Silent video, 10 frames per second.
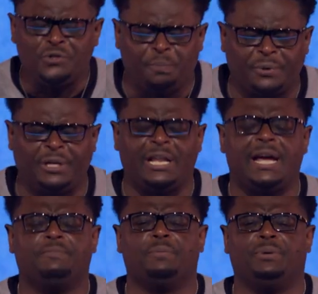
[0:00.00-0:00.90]
to
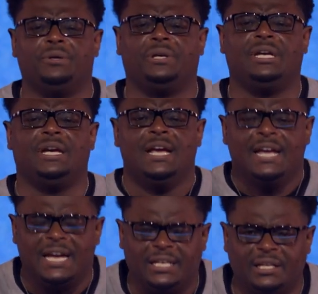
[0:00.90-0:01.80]
proclaim the beauty
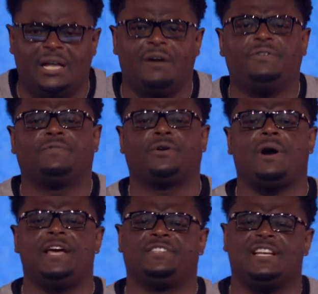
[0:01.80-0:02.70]
and the love of
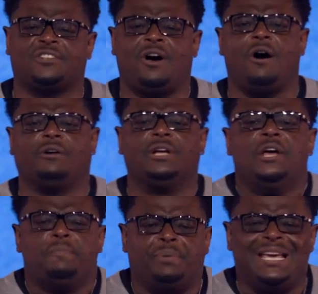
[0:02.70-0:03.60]
Christ. And that's called
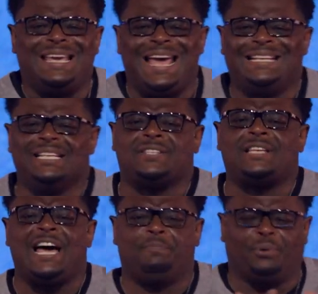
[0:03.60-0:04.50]
being a
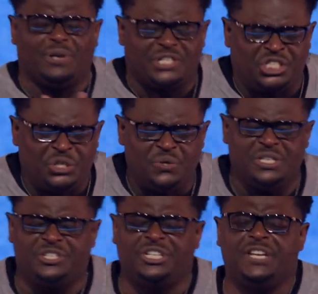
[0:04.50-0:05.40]
disciple, a
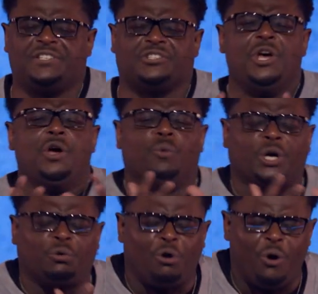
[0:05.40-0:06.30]
student of Jesus. We're
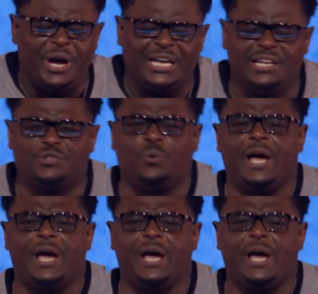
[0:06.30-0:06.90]
growing in his